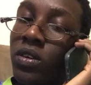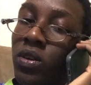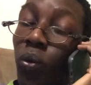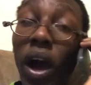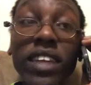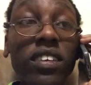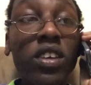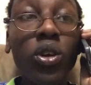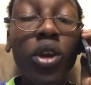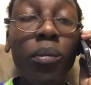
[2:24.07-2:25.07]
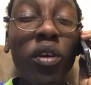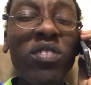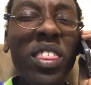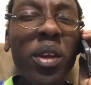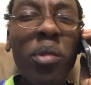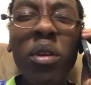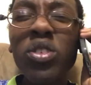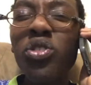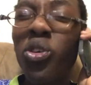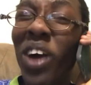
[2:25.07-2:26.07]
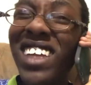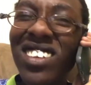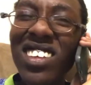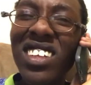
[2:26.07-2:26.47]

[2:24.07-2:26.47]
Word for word: What? You removed the remote for what?